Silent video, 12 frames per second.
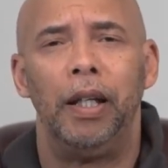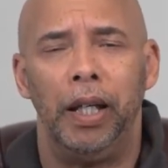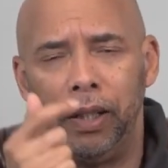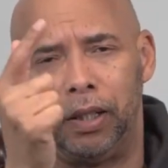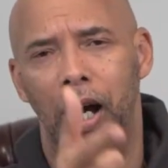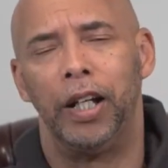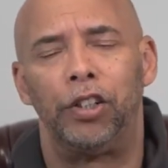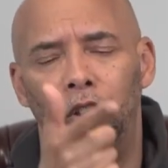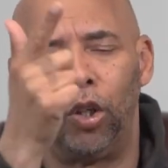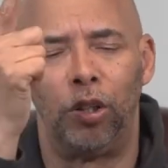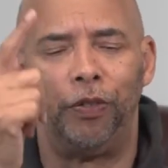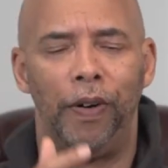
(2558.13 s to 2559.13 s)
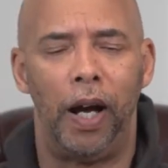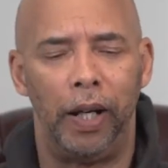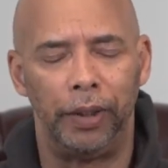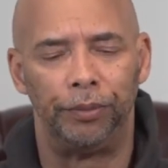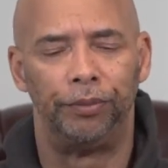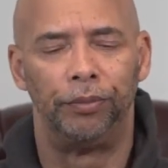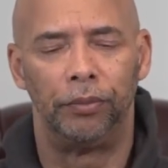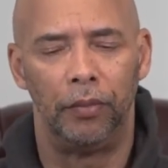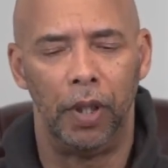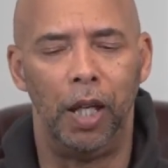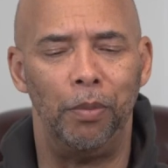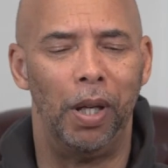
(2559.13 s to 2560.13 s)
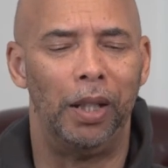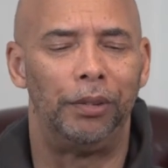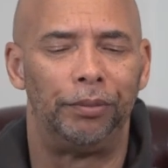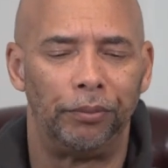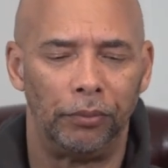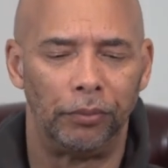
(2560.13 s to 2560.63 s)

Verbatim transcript: and God's glorified. Amen?